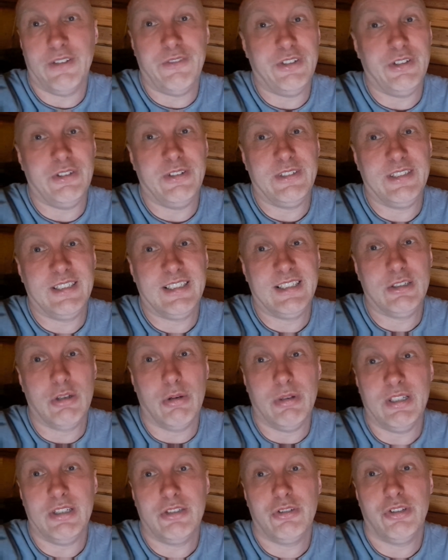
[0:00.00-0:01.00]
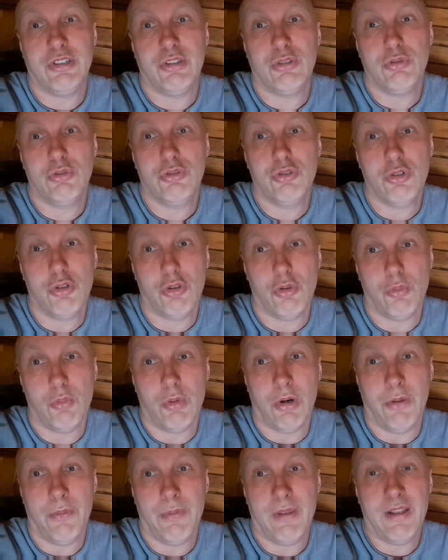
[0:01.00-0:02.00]
If you're going into the uncut
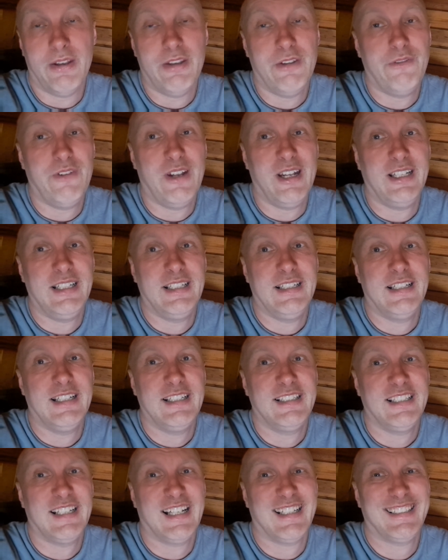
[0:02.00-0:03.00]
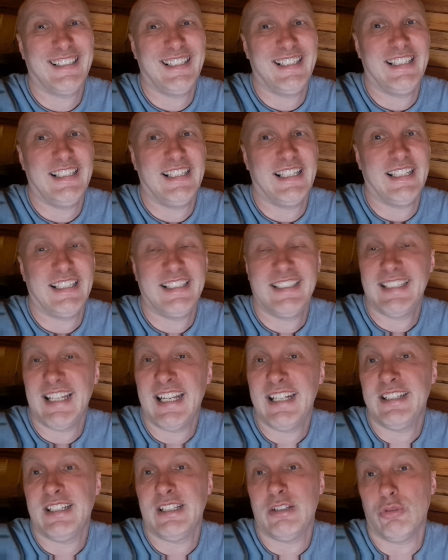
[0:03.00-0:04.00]
one, and the very this is actually an
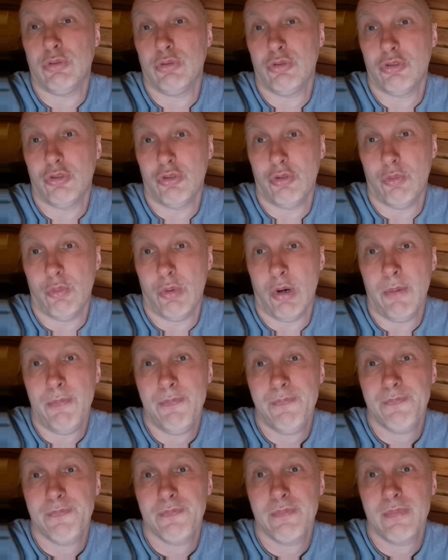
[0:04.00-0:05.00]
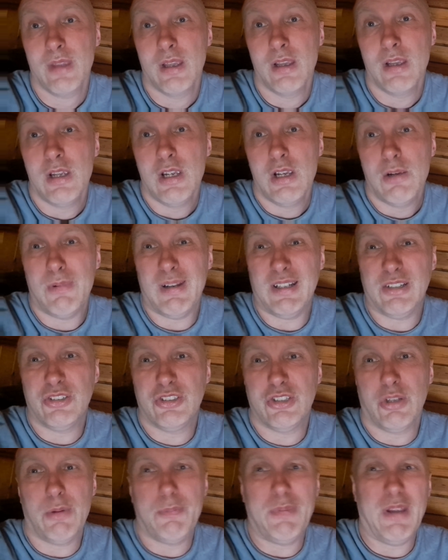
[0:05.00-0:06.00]
extended uncut one, where it
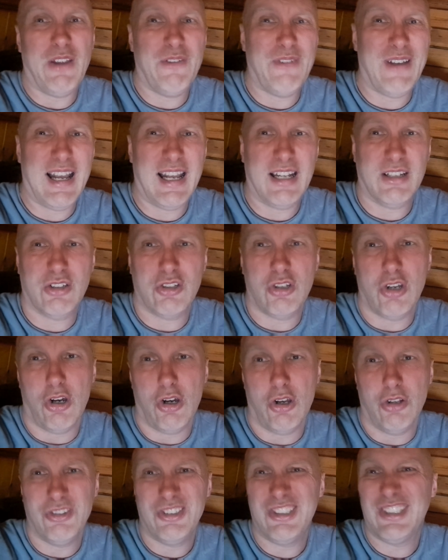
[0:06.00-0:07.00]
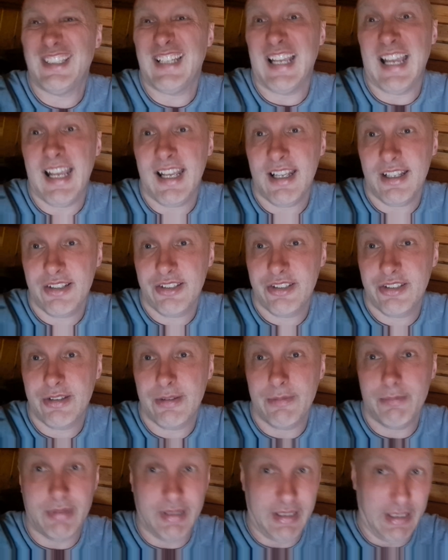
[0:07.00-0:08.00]
just saw a bit of hardcore sets,
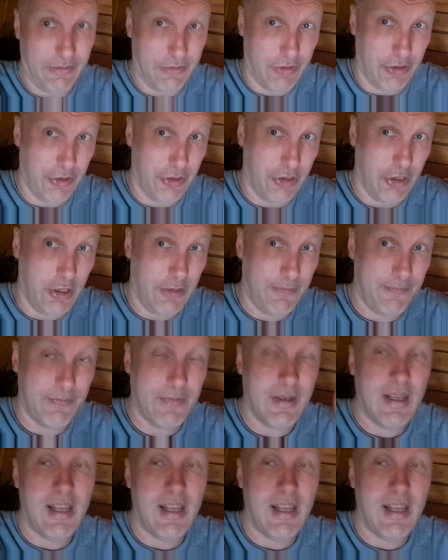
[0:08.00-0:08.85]
believe it or not.